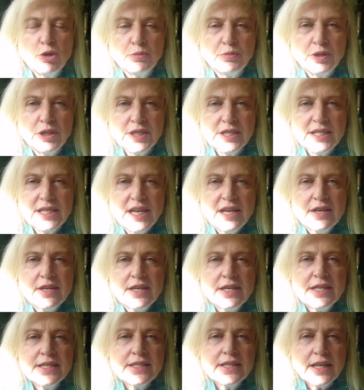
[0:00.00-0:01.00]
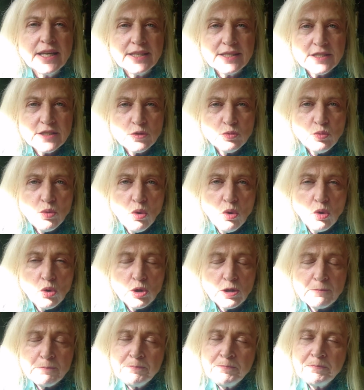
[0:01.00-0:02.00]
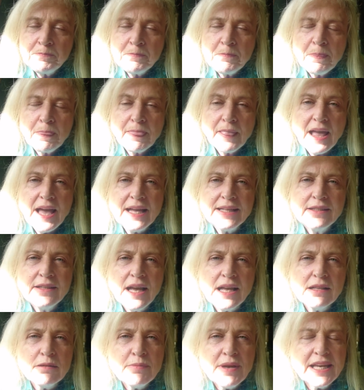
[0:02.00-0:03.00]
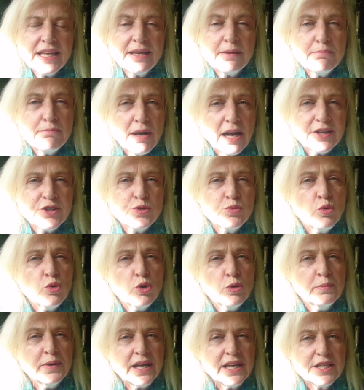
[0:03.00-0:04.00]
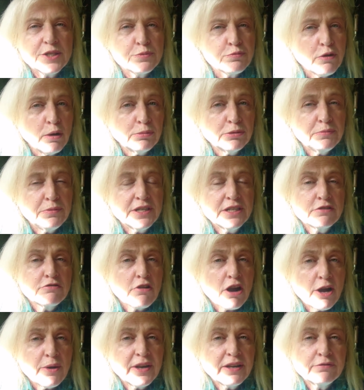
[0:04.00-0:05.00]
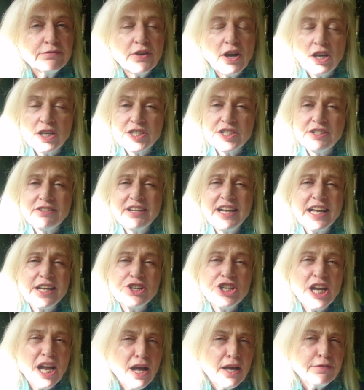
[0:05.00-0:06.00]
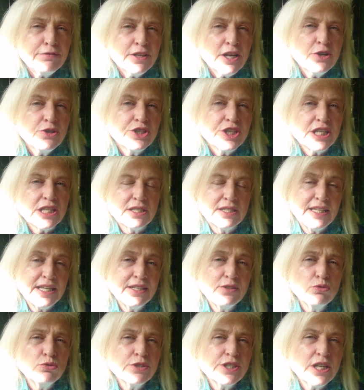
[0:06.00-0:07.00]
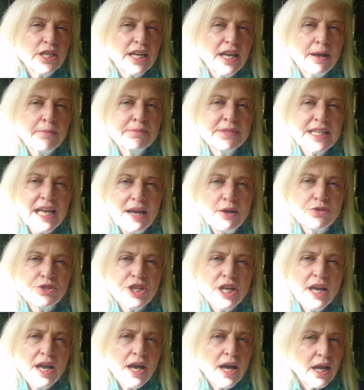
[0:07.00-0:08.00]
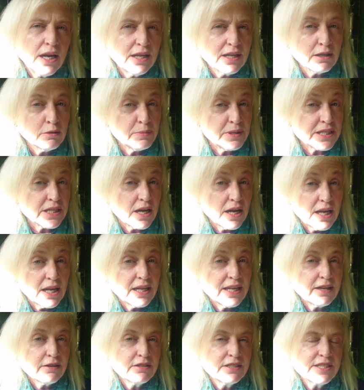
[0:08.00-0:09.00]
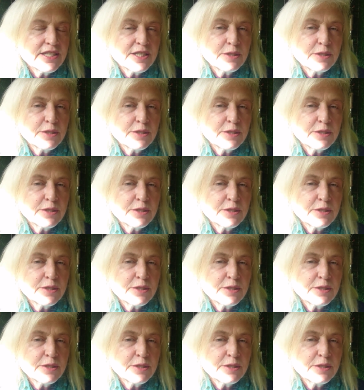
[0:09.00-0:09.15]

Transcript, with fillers: opulus is against a wall and that'll make it much warmer. It's probably growing faster. And actually, I've noticed it also comes out a little bit earlier in the